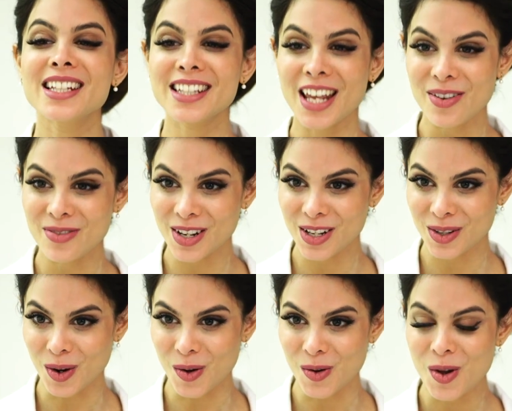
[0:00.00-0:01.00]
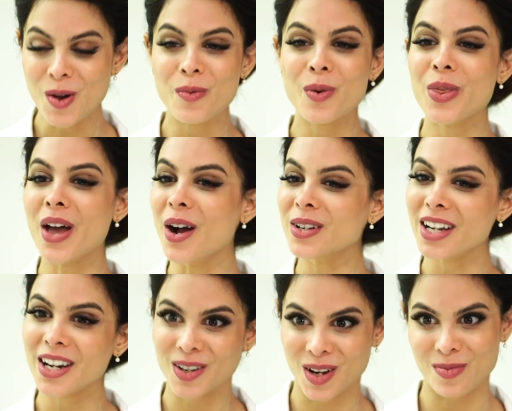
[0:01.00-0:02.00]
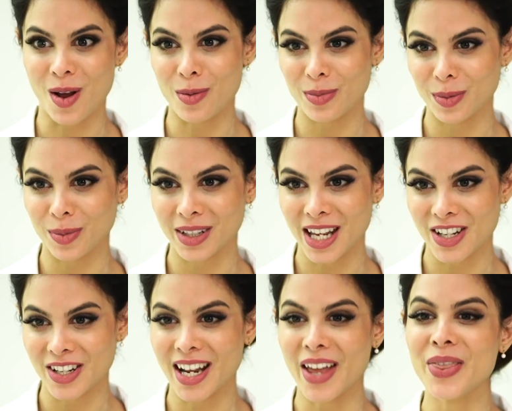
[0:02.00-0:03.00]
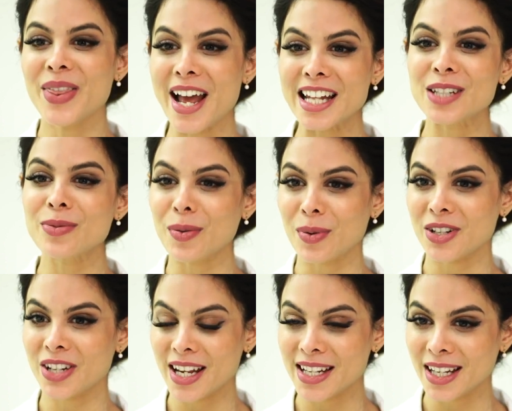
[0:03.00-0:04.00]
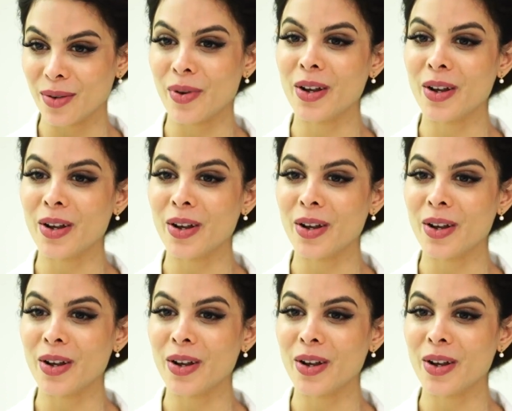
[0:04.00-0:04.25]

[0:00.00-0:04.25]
safely so without a rebound pigmentation. And that's what we're chasing.